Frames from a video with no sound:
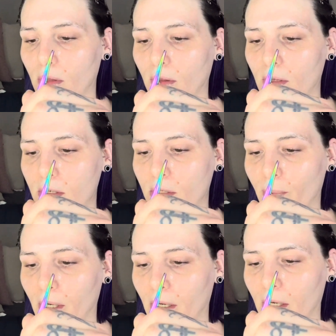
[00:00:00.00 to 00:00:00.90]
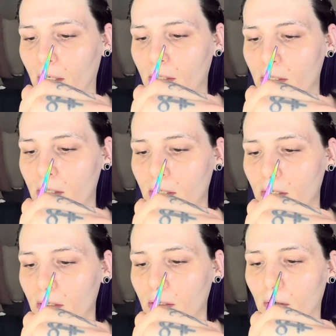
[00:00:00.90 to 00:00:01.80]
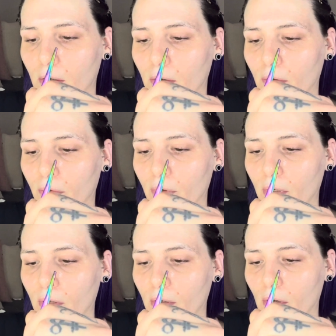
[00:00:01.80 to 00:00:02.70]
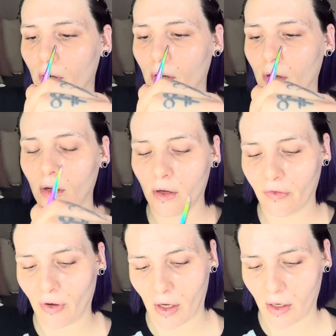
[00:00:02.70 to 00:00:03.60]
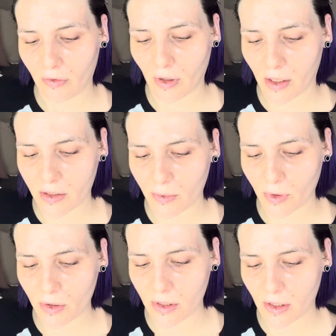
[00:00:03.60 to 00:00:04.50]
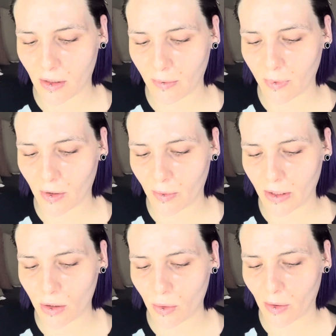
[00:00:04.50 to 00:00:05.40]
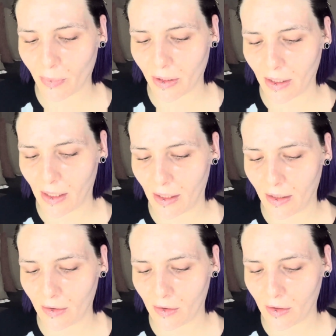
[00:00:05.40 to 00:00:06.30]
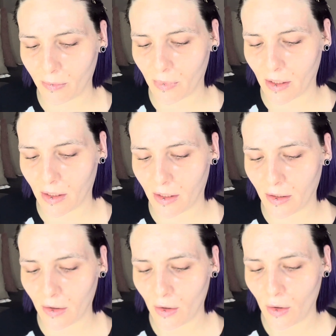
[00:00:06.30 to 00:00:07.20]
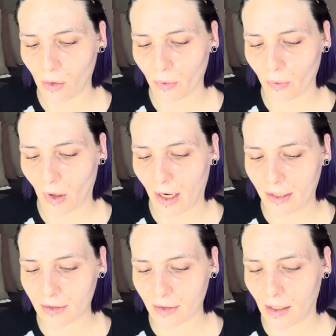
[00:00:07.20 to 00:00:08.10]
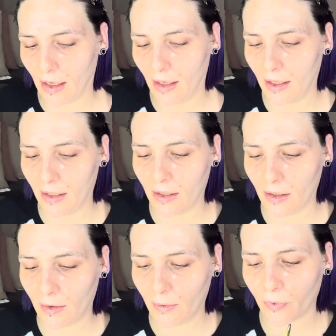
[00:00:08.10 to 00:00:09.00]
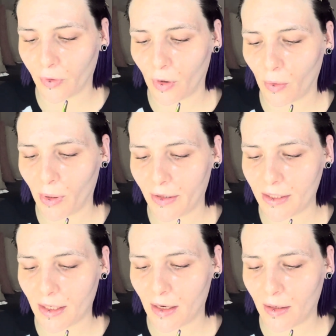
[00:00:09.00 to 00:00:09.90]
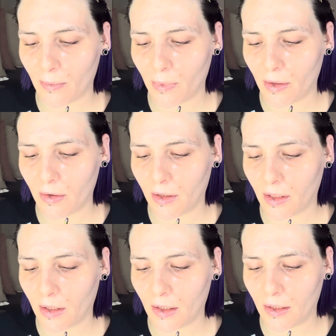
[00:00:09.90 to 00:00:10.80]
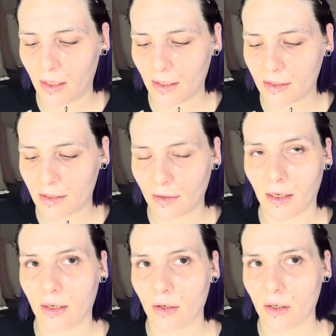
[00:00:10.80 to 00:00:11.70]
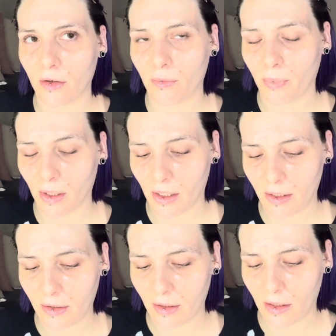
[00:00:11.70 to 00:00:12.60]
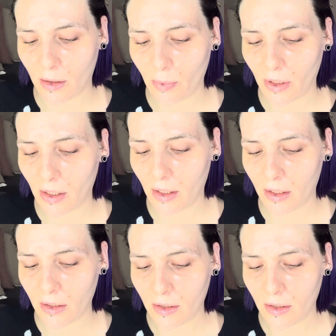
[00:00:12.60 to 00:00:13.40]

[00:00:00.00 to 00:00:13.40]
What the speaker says: the spines of all 5 gossamers that I'm going to apply on my right eye. So by the time the next layer of bond that I apply